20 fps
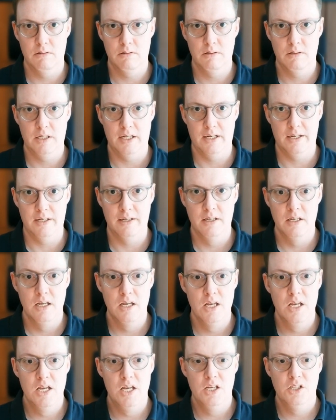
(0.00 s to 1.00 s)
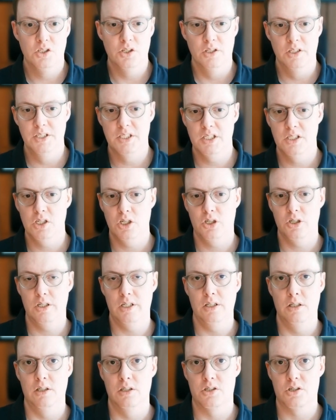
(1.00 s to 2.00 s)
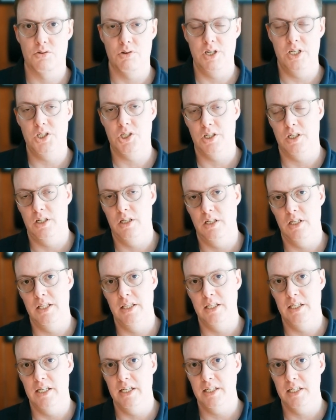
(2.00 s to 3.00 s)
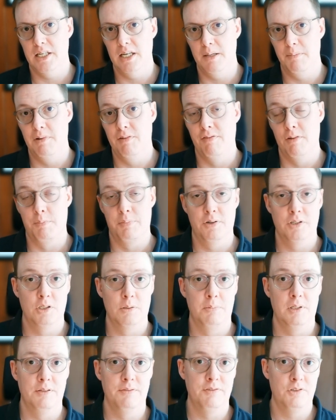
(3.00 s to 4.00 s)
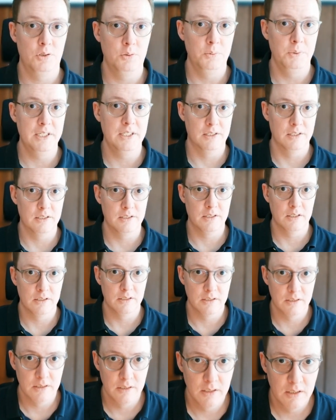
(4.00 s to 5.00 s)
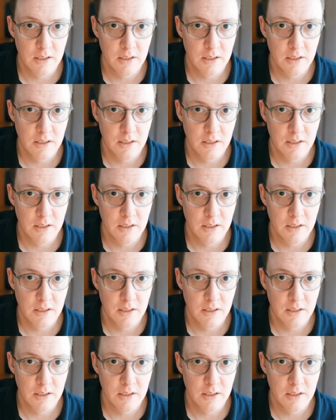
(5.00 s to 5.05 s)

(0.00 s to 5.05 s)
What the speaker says: Okay, so this is a good illustration in the endgame of the principle of two weaknesses.